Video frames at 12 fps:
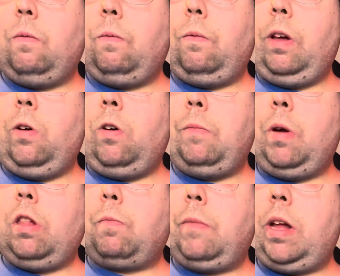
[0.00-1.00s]
We
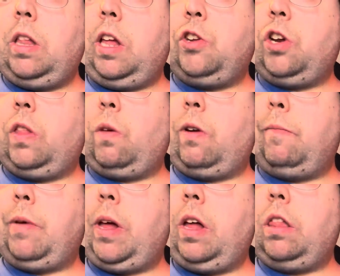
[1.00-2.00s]
almost met each other in
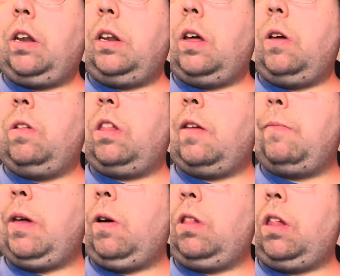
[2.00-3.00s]
person, though, said
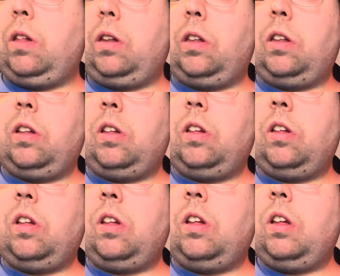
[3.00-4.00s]
Milton.
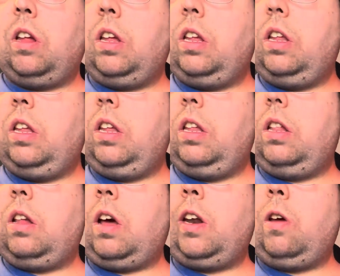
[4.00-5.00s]

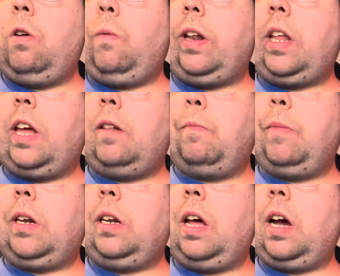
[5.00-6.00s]
I know we did,
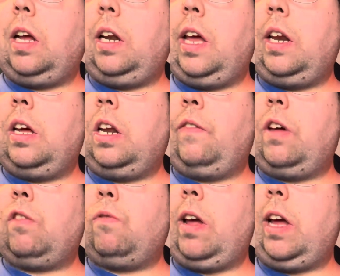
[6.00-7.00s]
but luckily none of
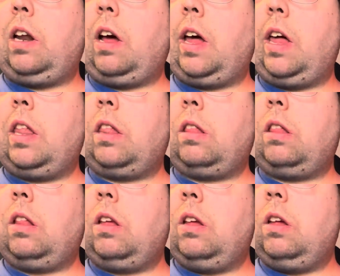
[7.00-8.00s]
us realized
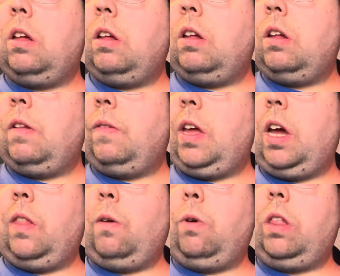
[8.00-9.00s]
the
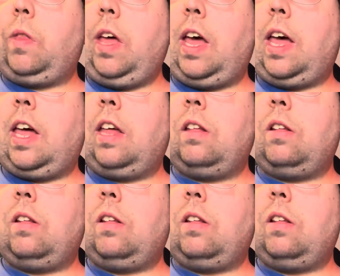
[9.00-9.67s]
other was there.